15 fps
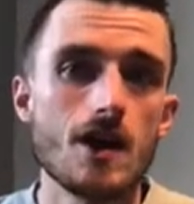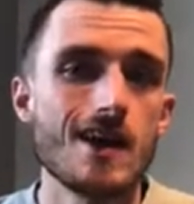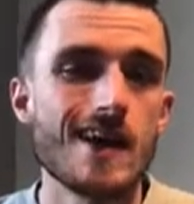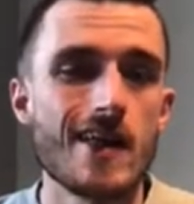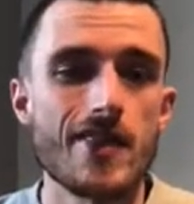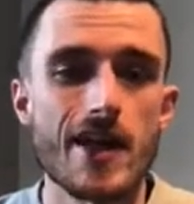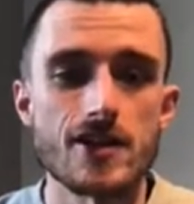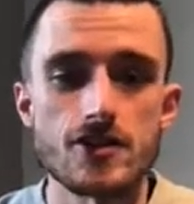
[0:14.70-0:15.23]

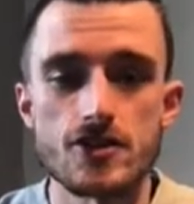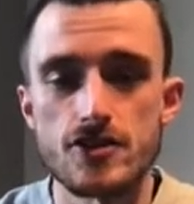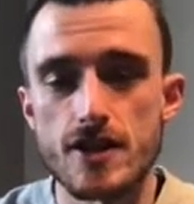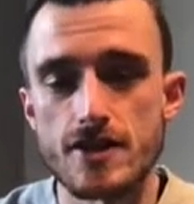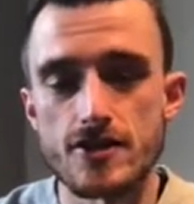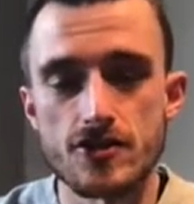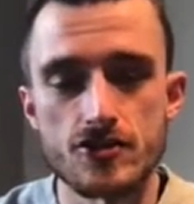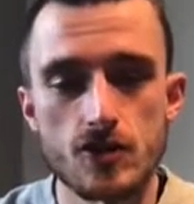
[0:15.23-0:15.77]
That just lets
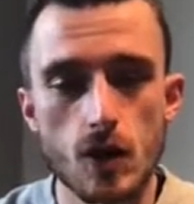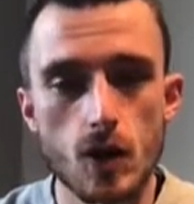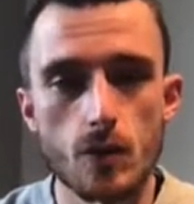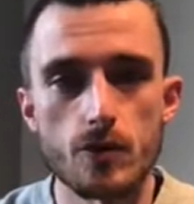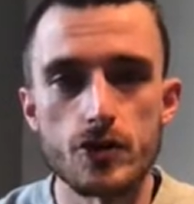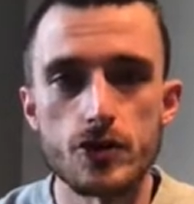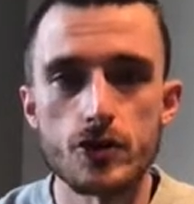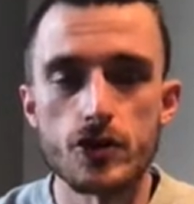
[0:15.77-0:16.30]
us know that we're
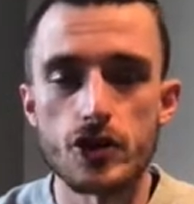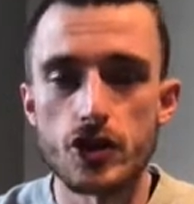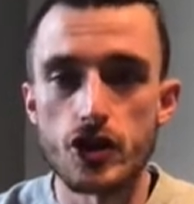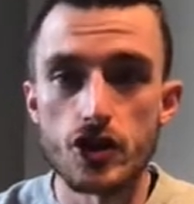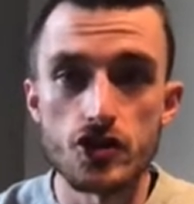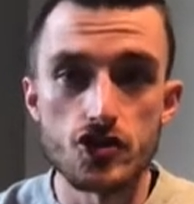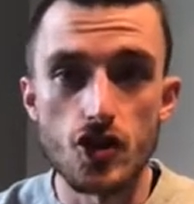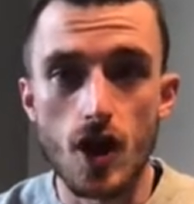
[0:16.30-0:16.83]
doing a good
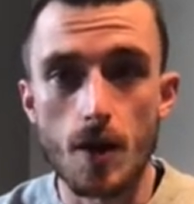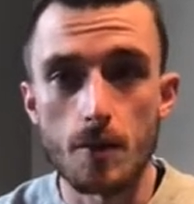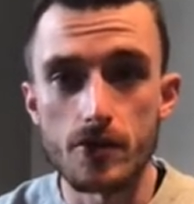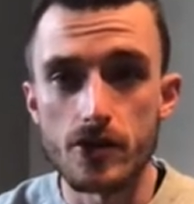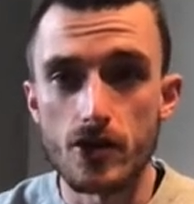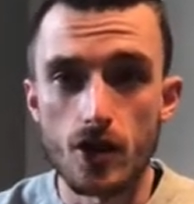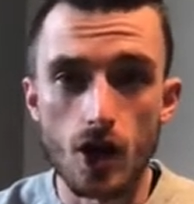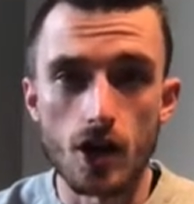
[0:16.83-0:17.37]
job with the
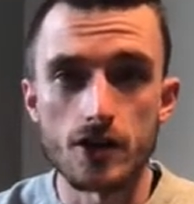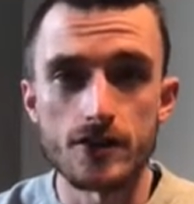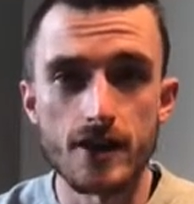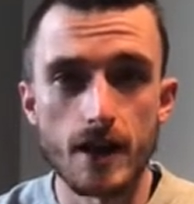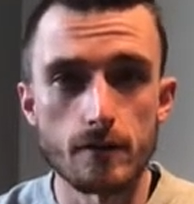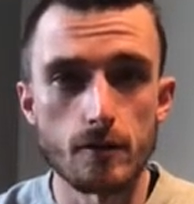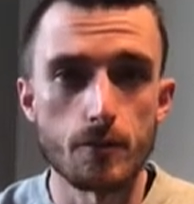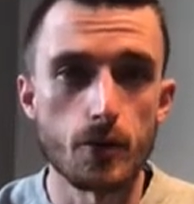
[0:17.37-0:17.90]
content
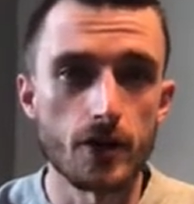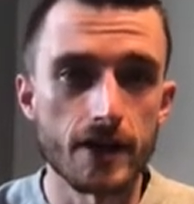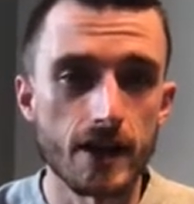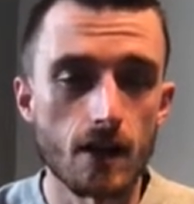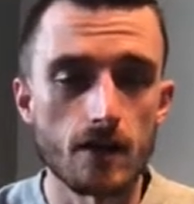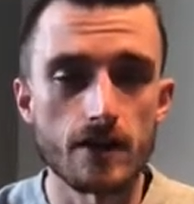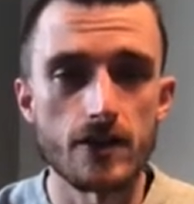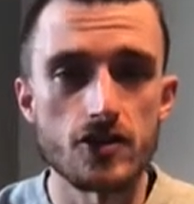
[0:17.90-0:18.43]
we're putting out
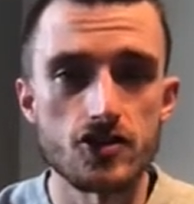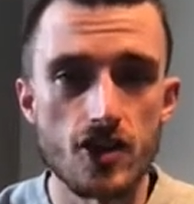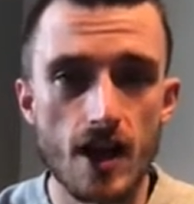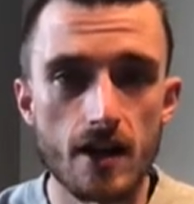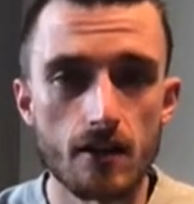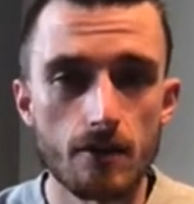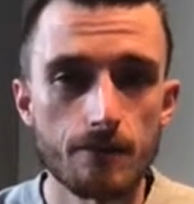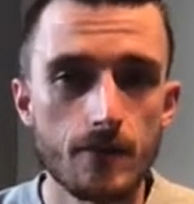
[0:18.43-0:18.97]
on the channel.
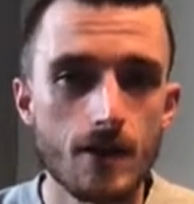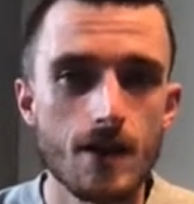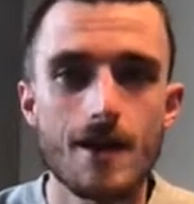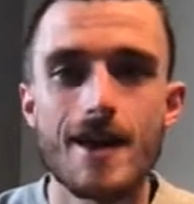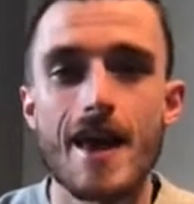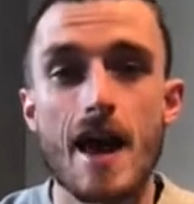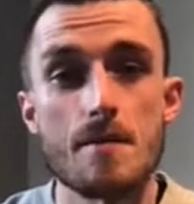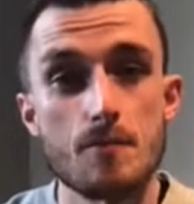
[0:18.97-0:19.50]

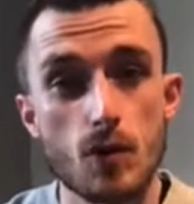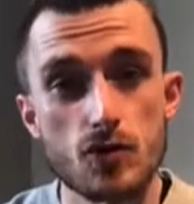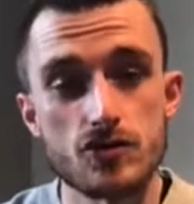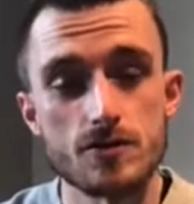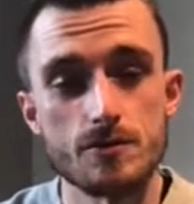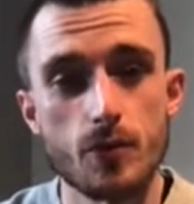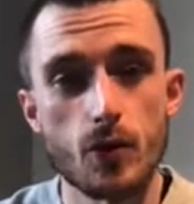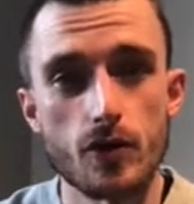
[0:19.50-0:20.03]
And most
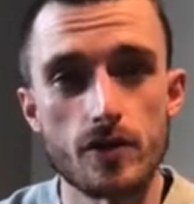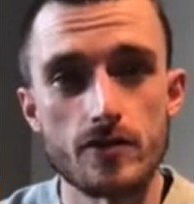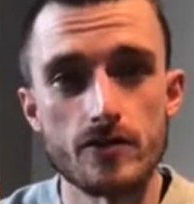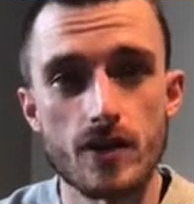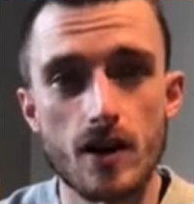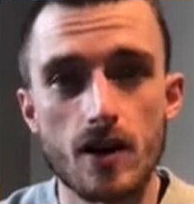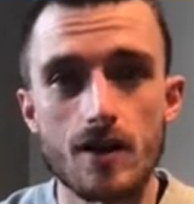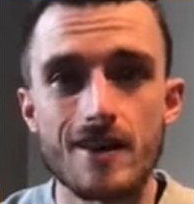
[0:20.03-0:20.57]
important of
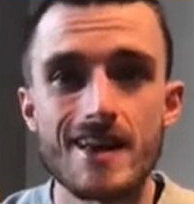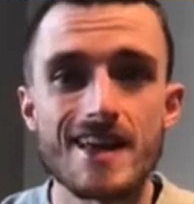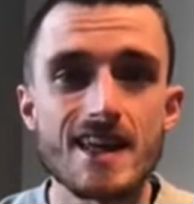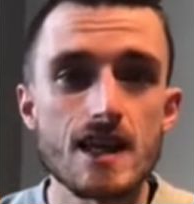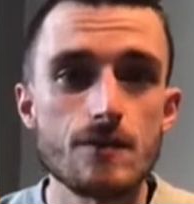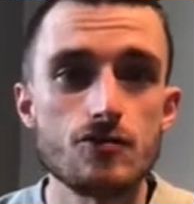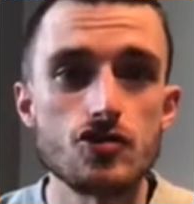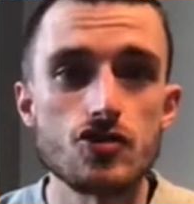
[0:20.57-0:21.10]
all, it
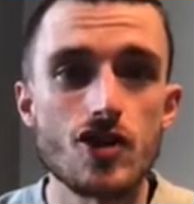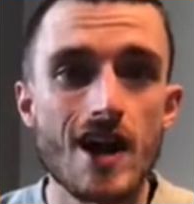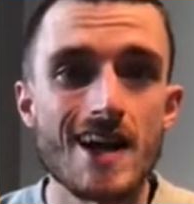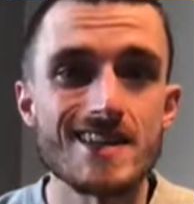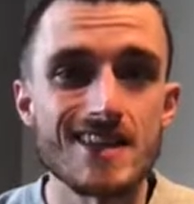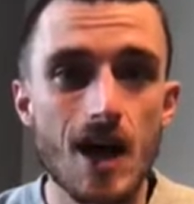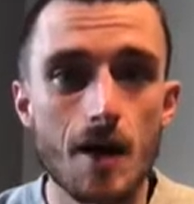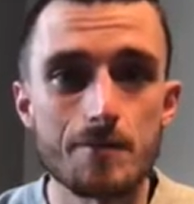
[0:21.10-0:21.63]
keeps you guys
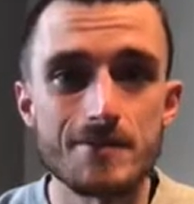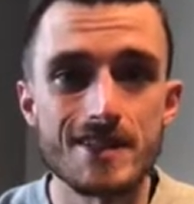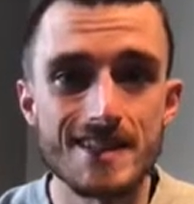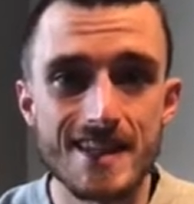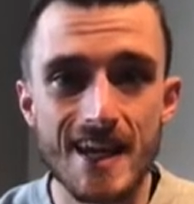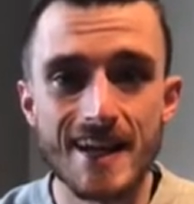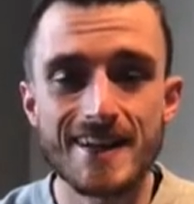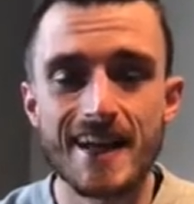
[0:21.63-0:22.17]
up to
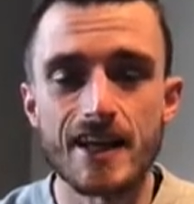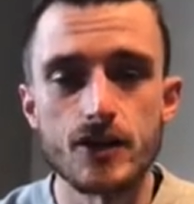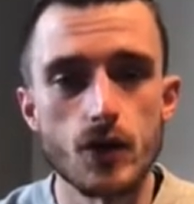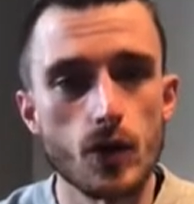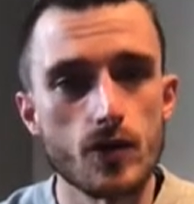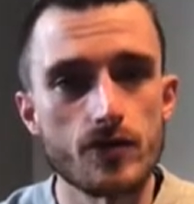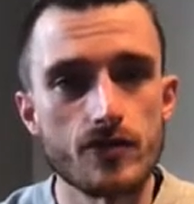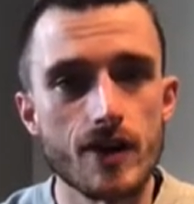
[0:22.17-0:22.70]
date and
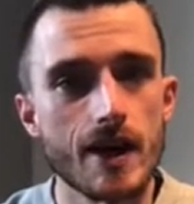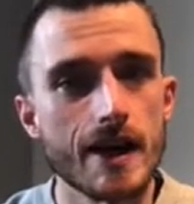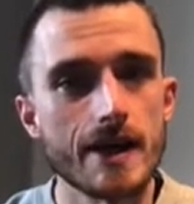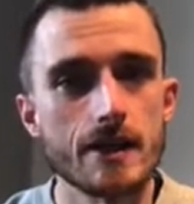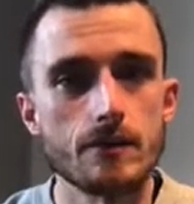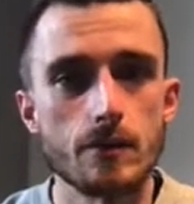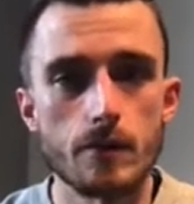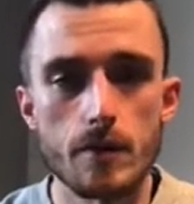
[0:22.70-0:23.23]
notified
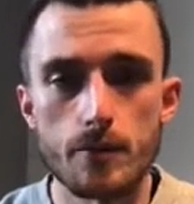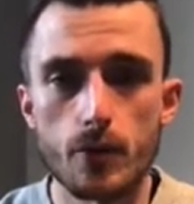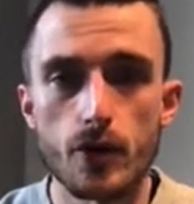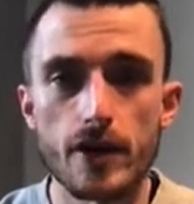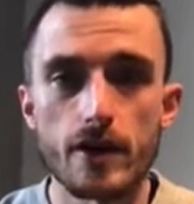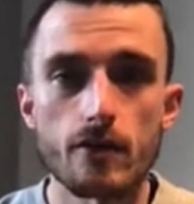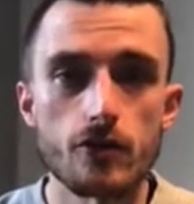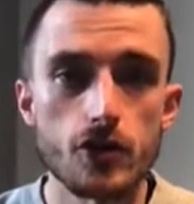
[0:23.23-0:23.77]
when we put
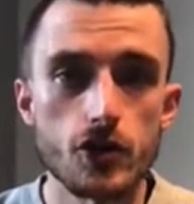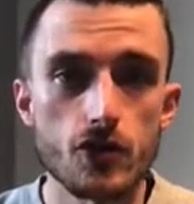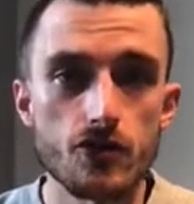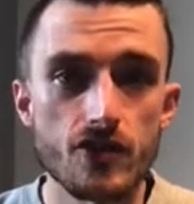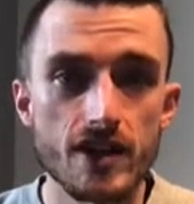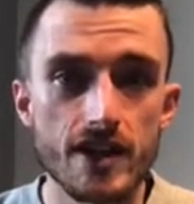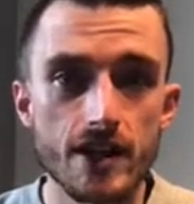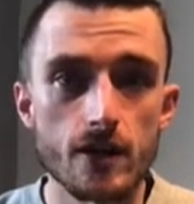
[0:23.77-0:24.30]
out new
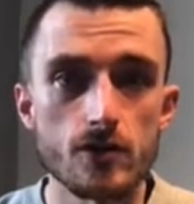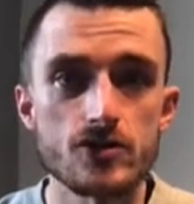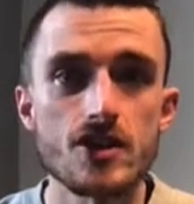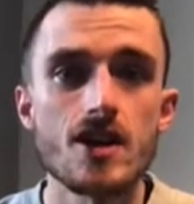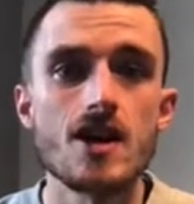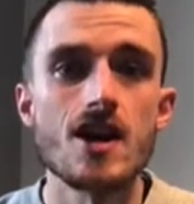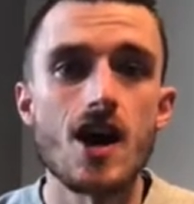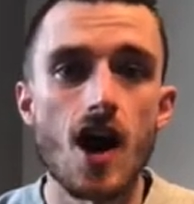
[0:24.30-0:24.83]
videos
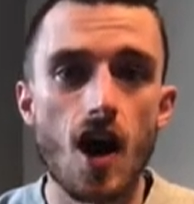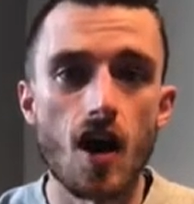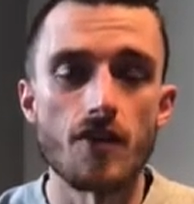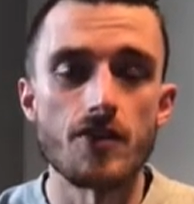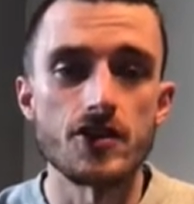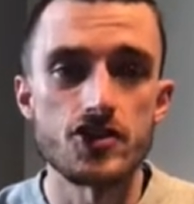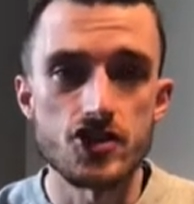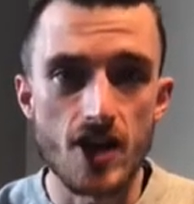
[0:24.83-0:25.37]
on the
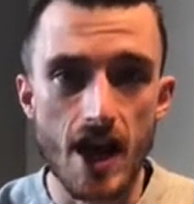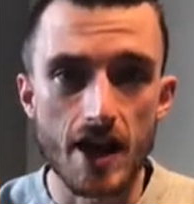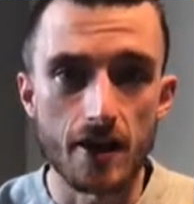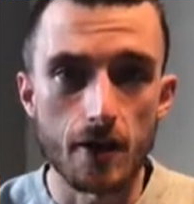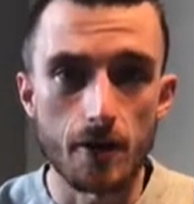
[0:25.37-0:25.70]
channel.